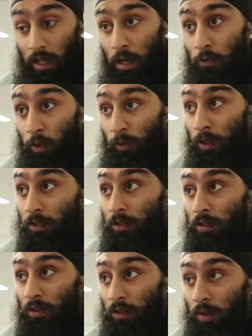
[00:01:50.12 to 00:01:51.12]
everyone
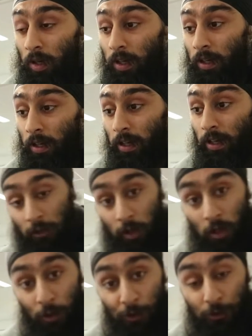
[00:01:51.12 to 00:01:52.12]
to do uh, I will
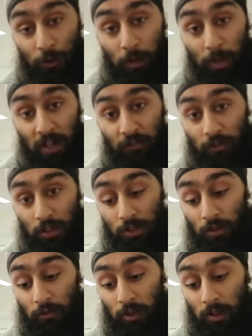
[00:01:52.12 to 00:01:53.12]
go through the
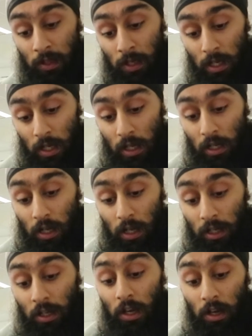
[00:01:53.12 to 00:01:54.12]
benefits of it
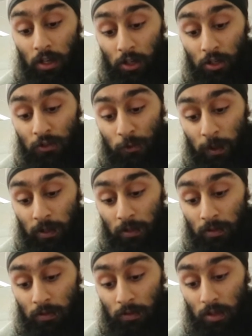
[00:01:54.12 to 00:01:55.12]
in a, another
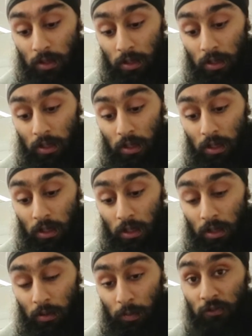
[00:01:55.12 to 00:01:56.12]
video
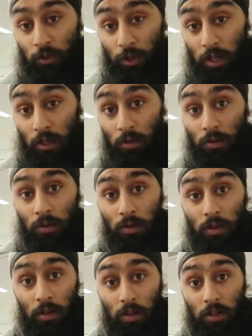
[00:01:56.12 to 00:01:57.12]
uh, but for now
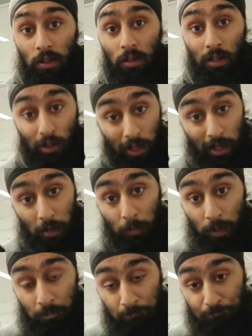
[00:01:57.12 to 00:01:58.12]
look it
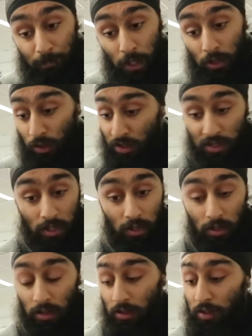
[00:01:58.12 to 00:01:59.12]
up you can
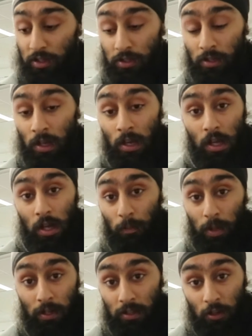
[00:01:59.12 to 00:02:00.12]
see there's
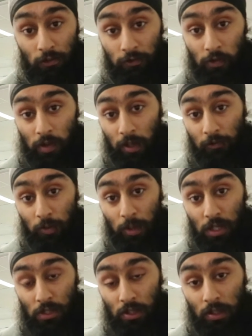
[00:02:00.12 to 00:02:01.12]
plenty of
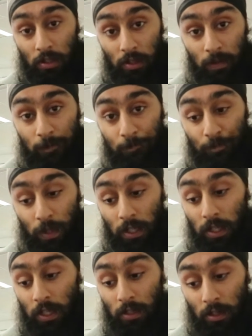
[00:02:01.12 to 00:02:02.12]
information in the
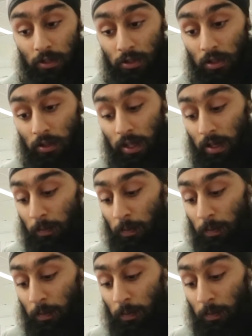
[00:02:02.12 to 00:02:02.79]
in the internet so look it